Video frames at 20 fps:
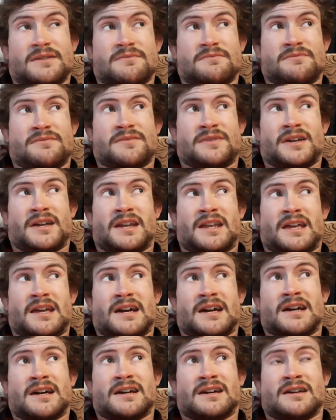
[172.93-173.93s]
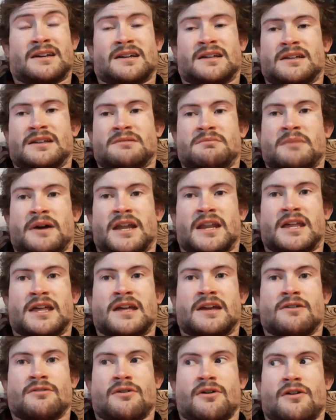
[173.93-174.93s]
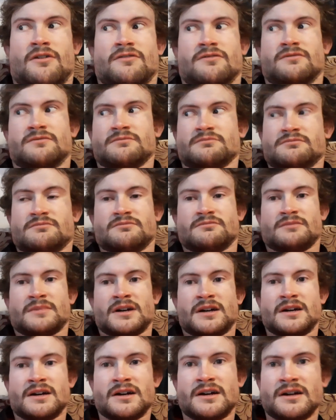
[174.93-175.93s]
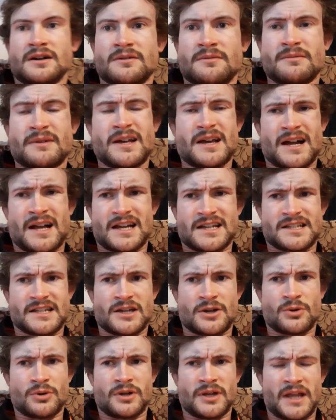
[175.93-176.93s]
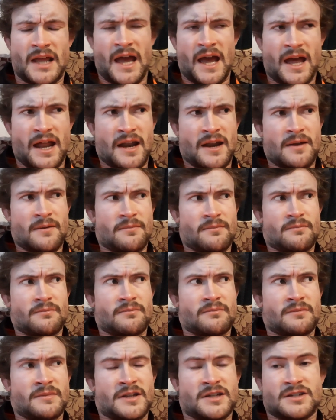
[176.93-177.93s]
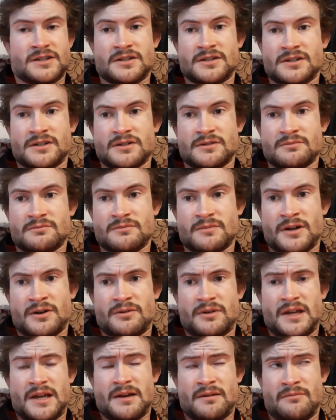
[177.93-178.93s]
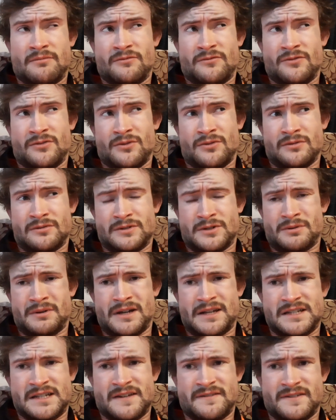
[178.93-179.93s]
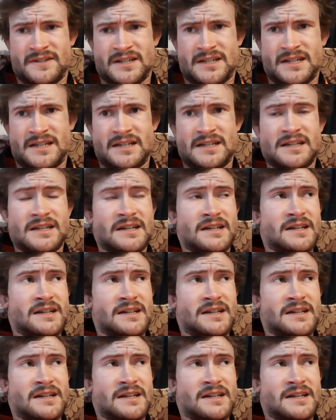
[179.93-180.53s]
then he had he had a year off. Uh, I guess he couldn't get into LDM for 2017,